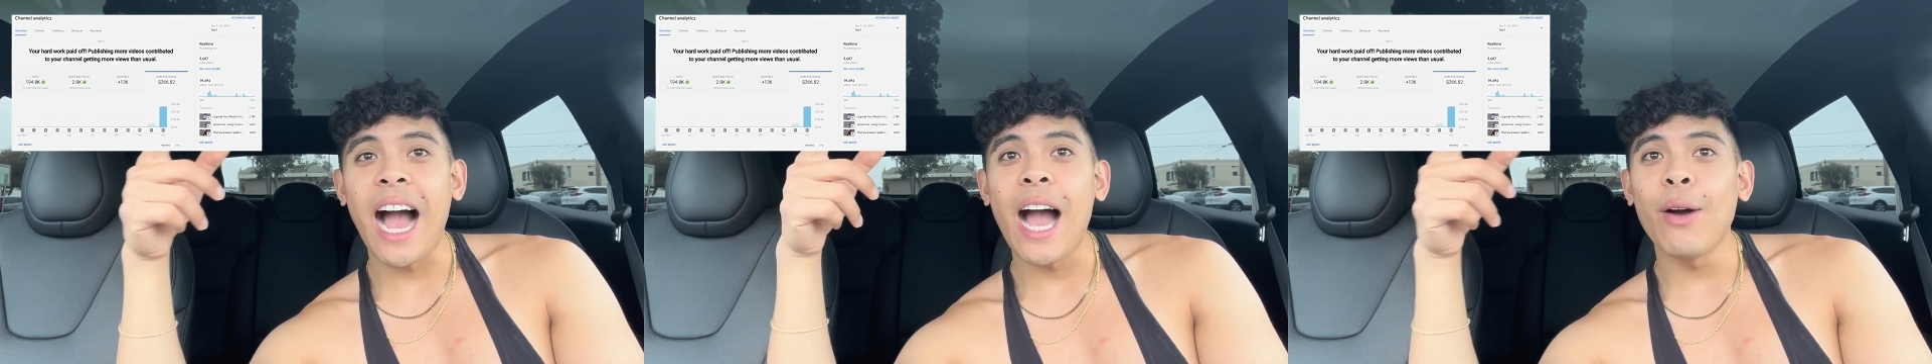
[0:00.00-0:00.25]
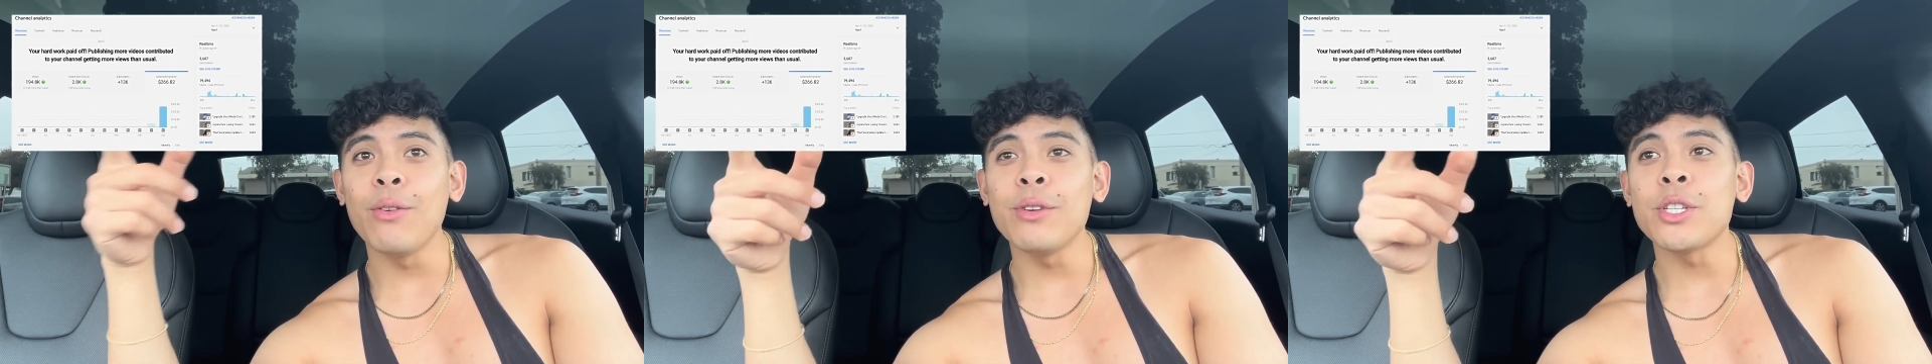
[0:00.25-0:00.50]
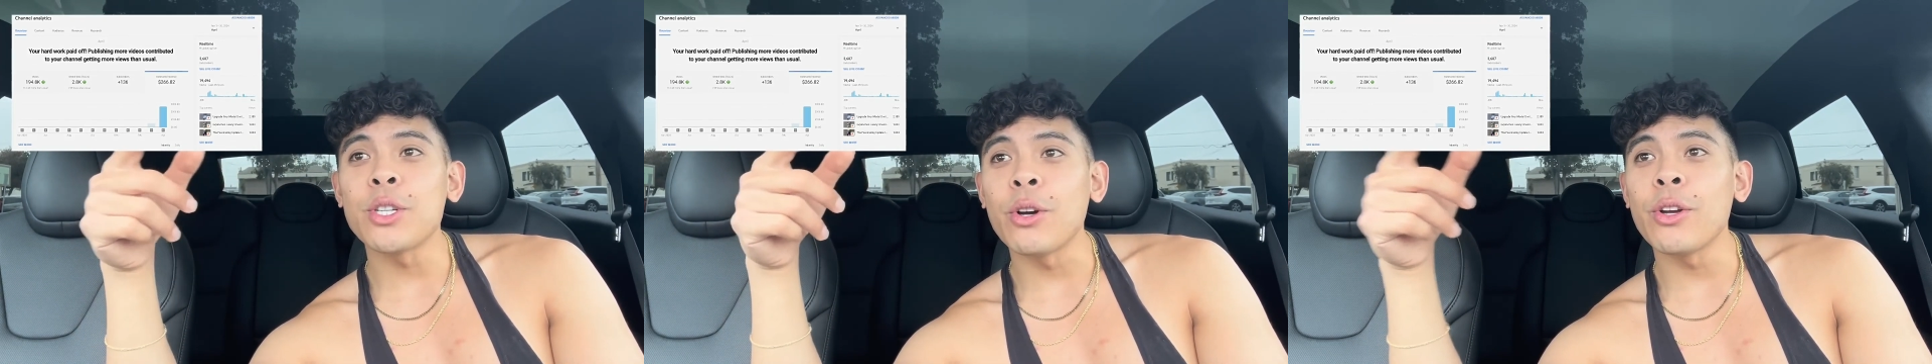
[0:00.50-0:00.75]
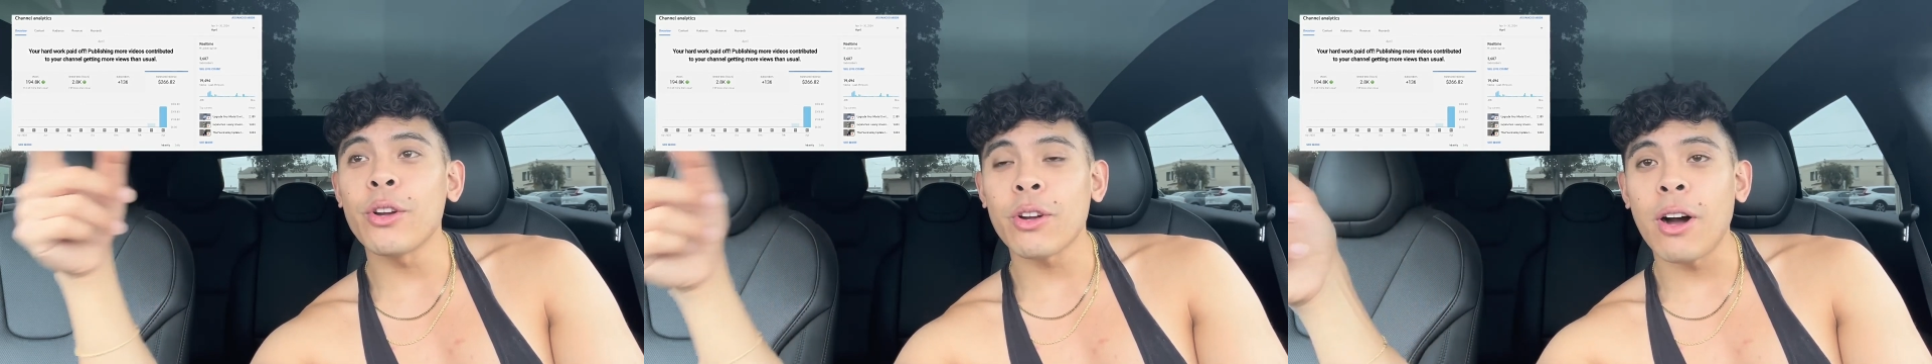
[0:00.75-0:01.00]
I will show
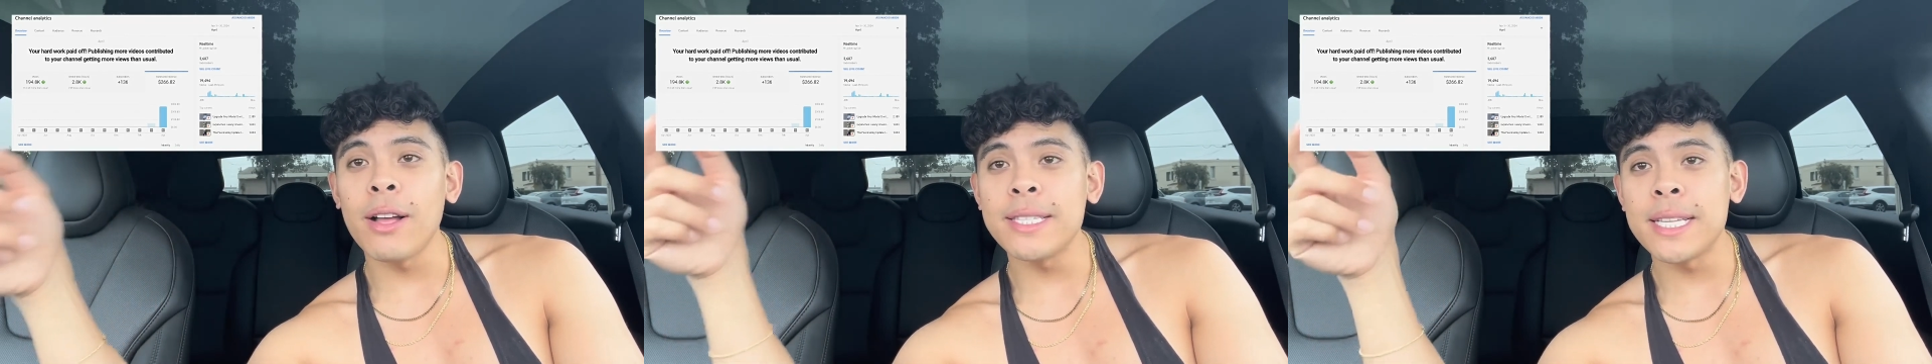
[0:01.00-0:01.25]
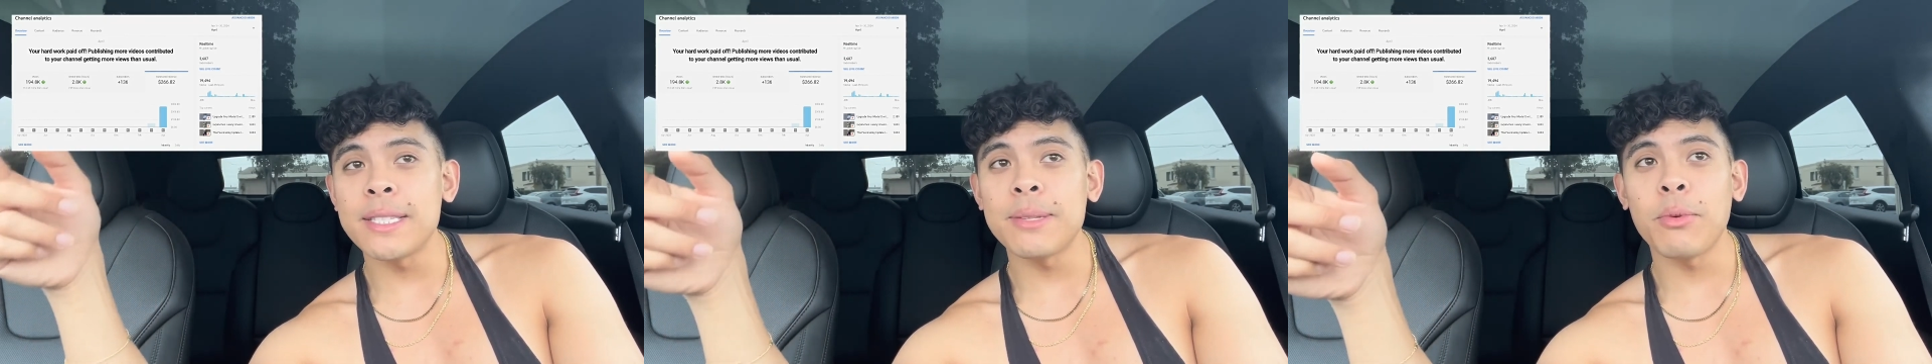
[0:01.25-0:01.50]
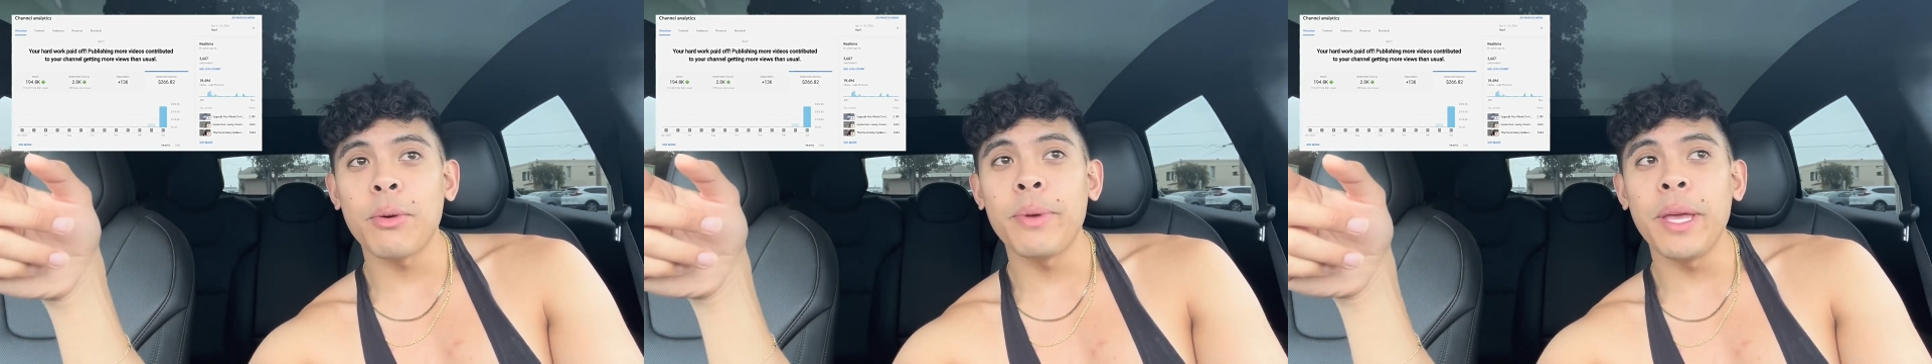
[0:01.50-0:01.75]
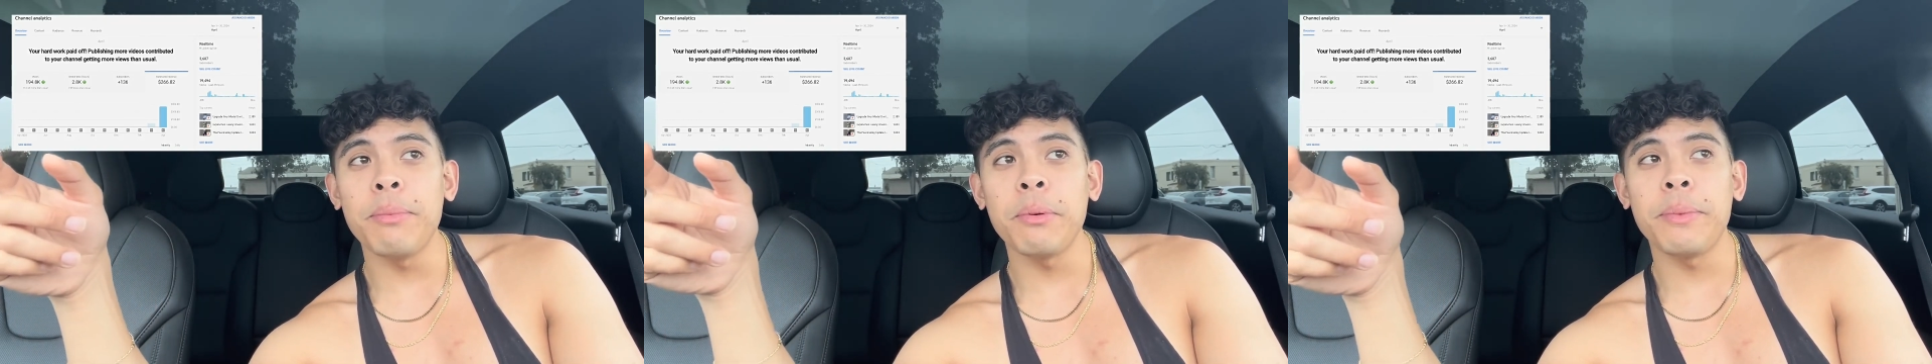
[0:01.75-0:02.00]
your content to more
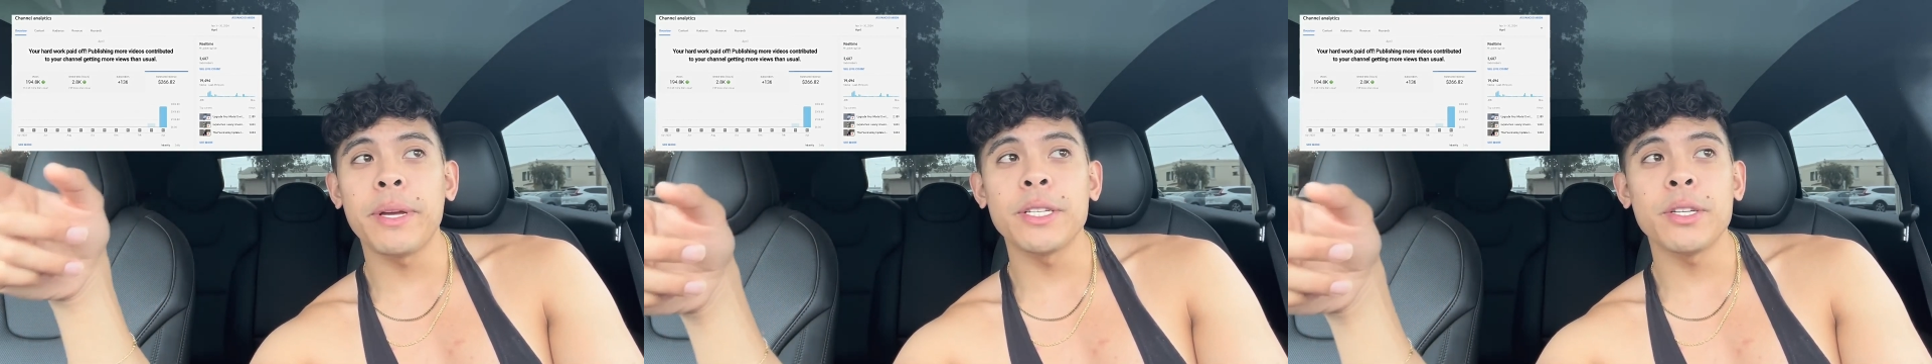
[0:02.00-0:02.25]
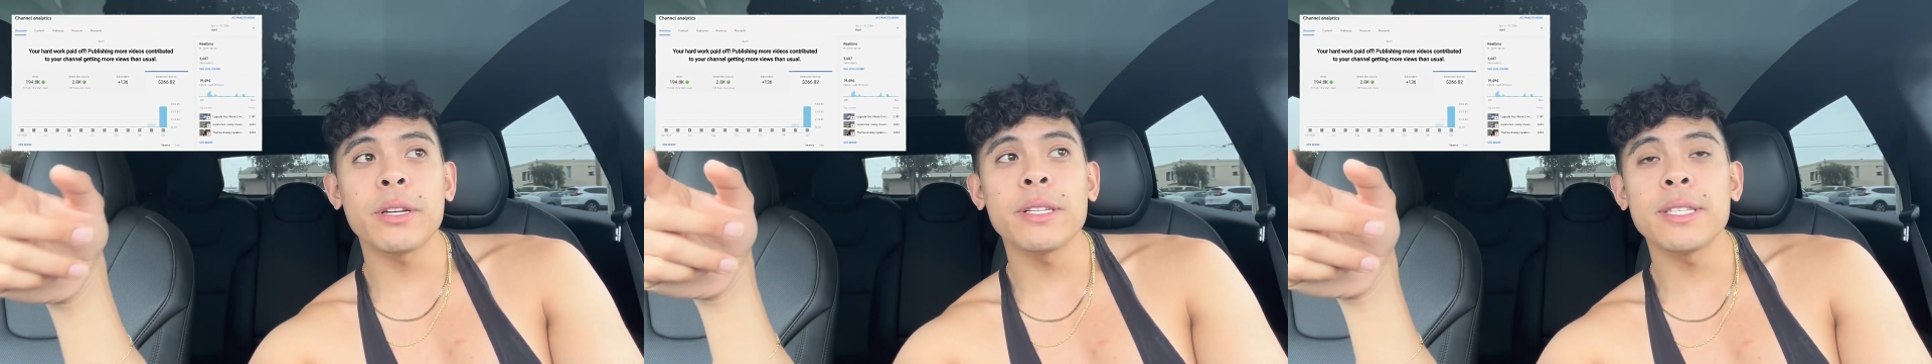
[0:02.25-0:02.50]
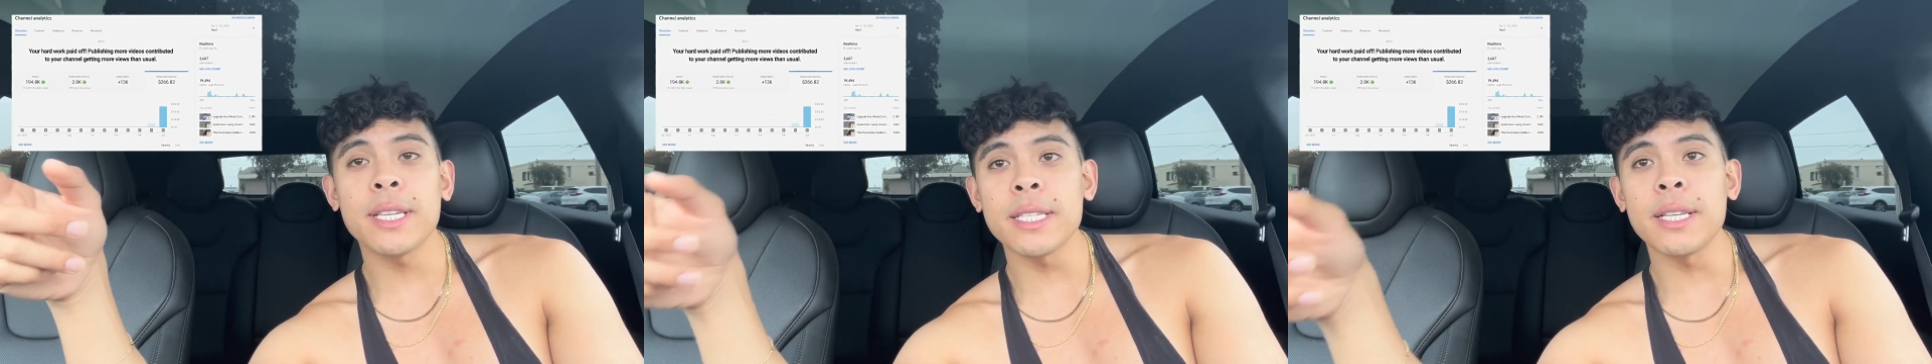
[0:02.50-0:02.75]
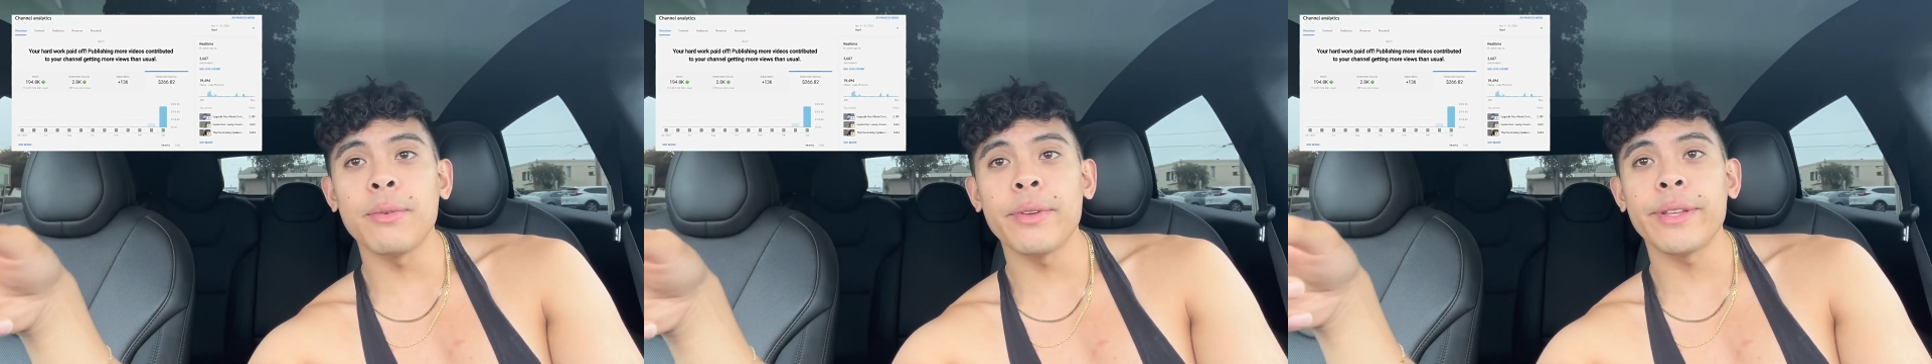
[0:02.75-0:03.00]
people because you're
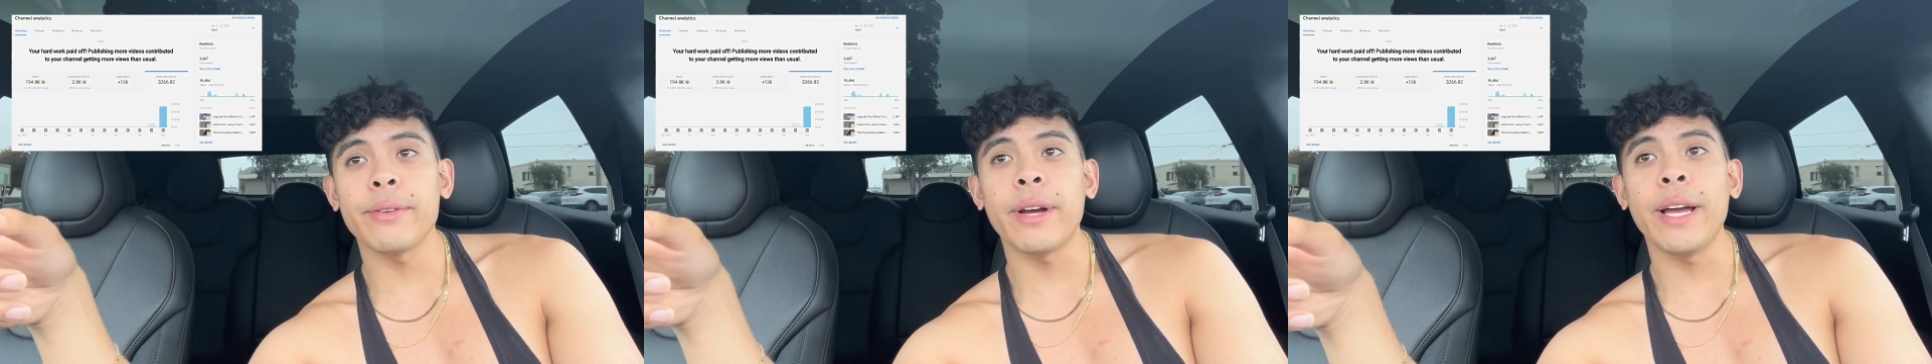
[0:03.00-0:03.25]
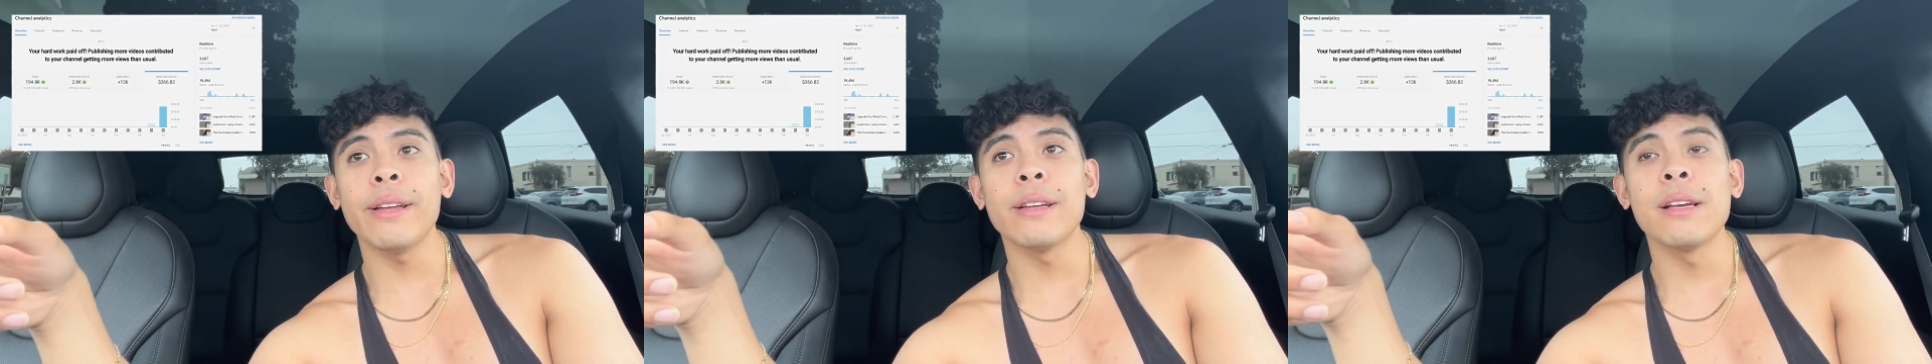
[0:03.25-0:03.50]
consistent with it, right?